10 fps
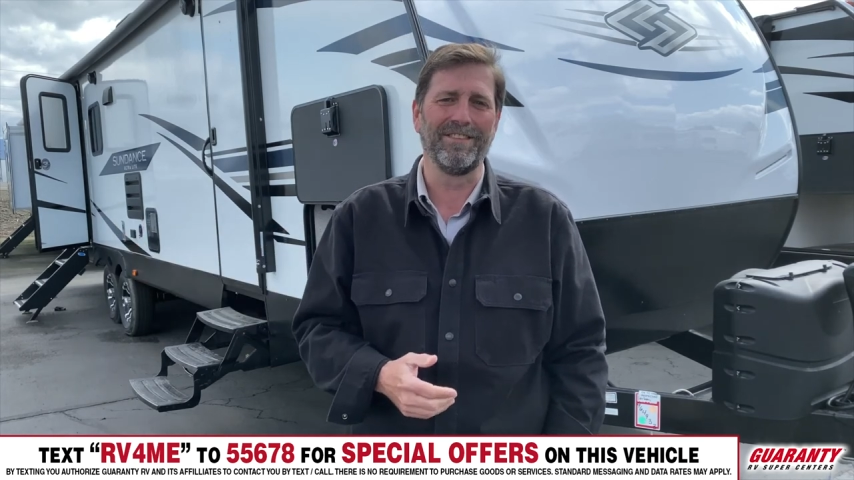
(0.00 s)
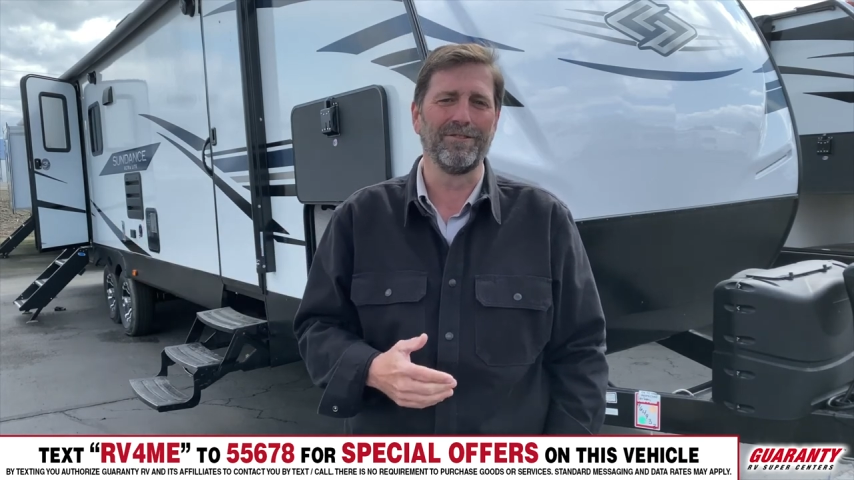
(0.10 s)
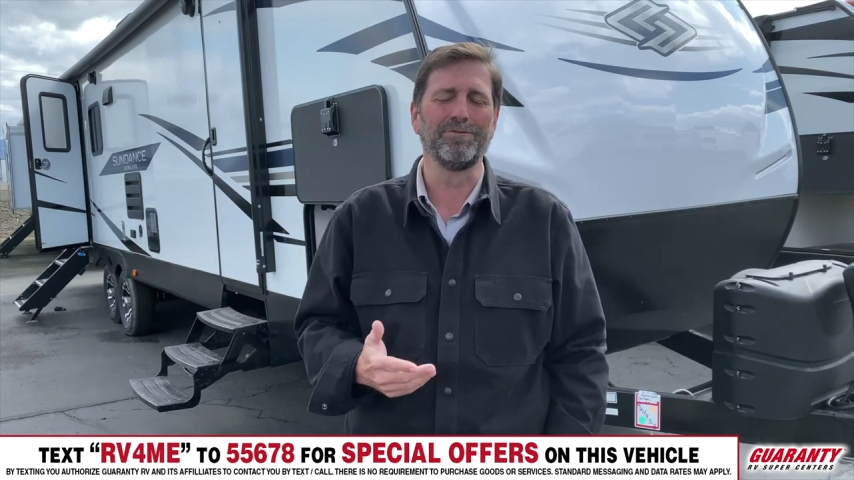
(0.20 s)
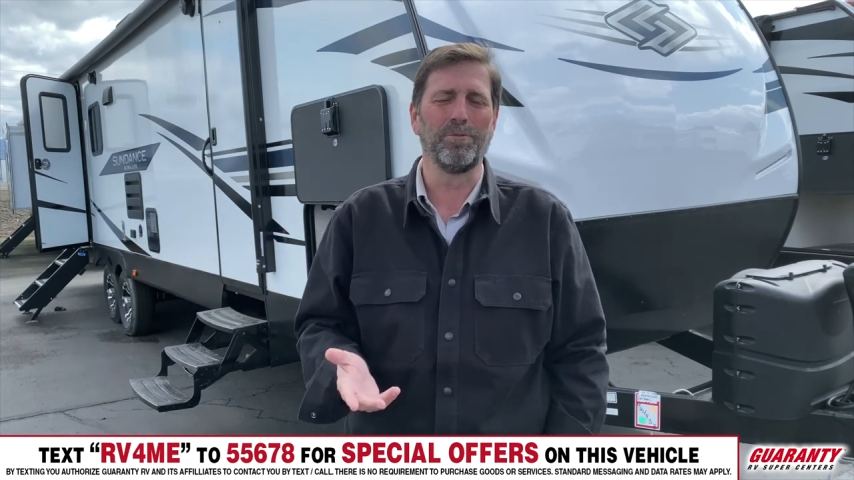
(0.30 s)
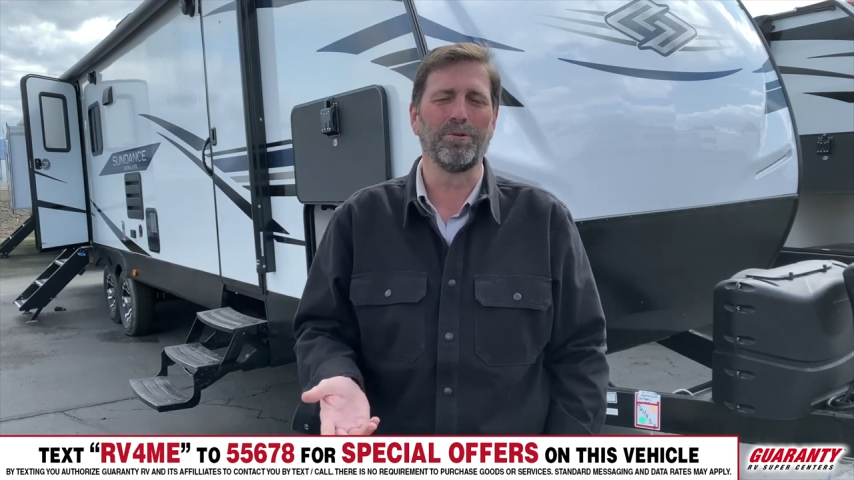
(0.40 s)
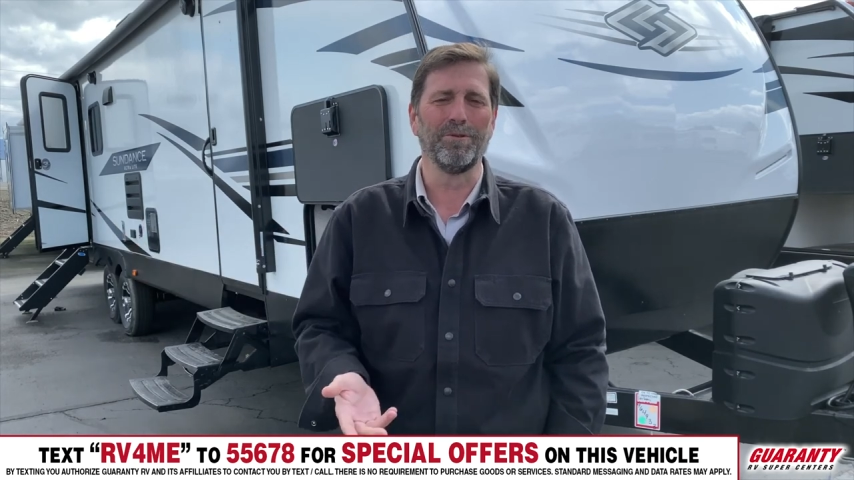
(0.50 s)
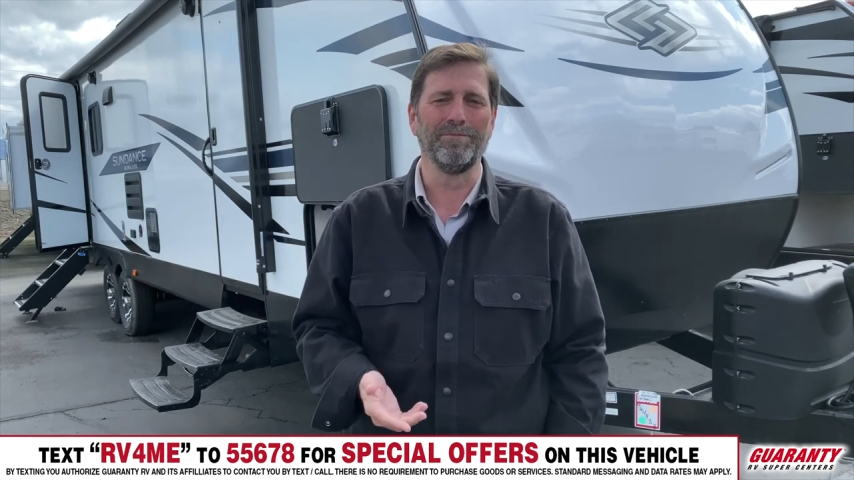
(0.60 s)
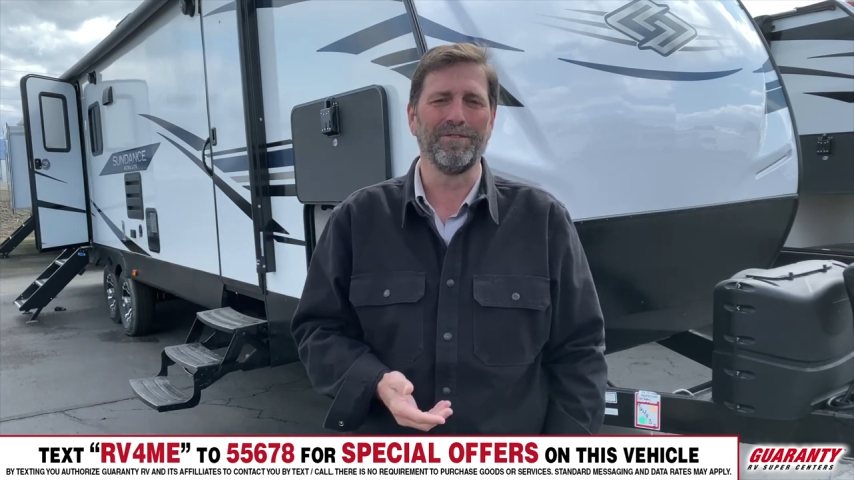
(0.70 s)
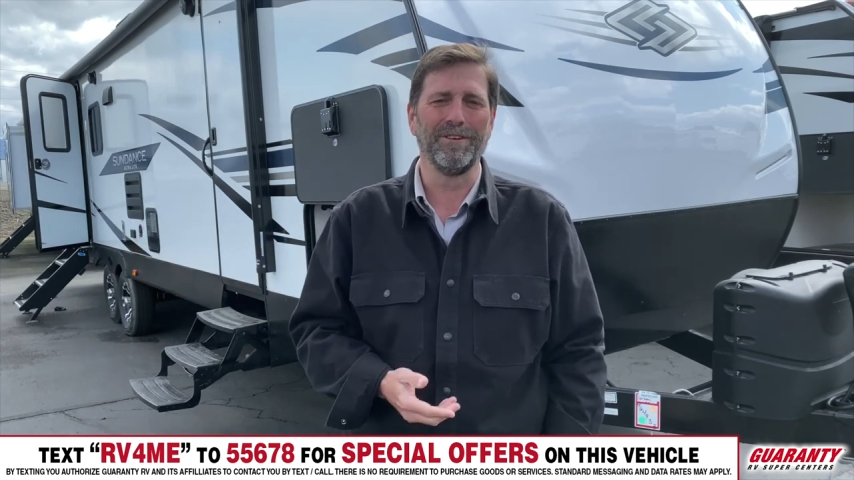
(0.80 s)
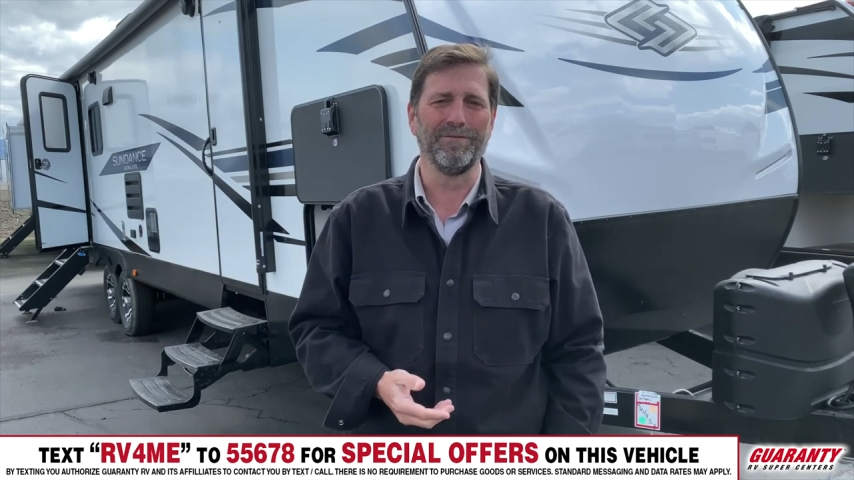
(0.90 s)
so there's more
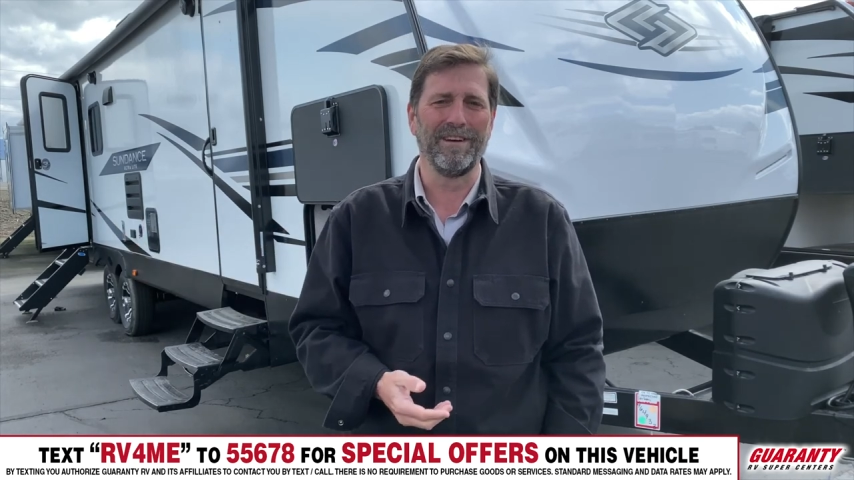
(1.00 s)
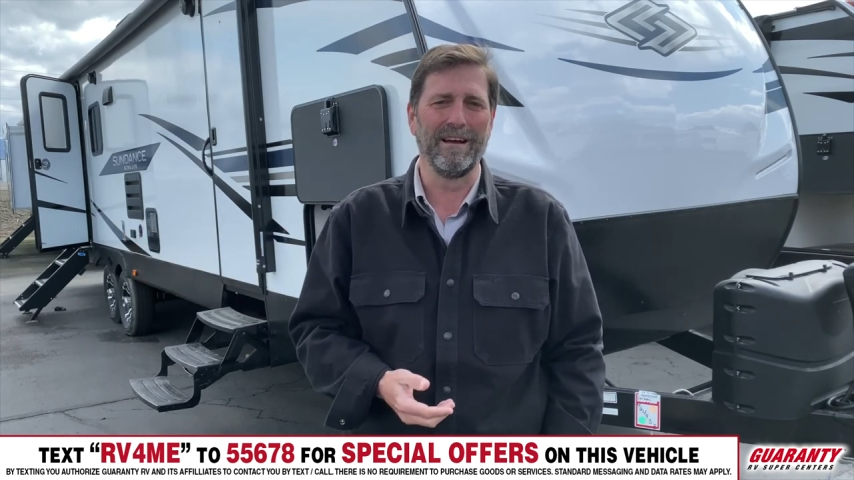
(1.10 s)
room for your